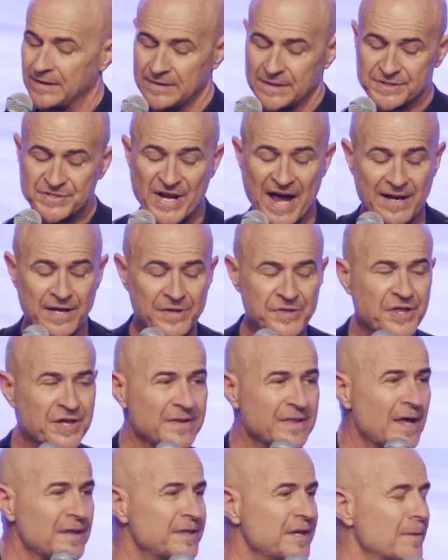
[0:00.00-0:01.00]
The second
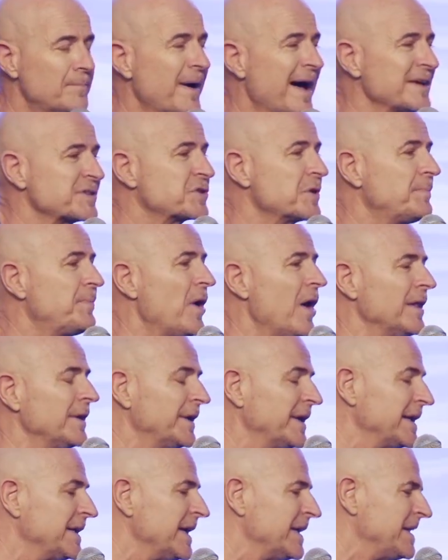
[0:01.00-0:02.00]
thing that the Apostle
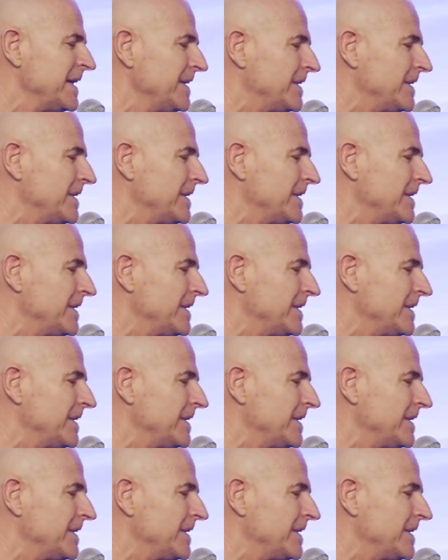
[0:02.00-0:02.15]
Paul, and again,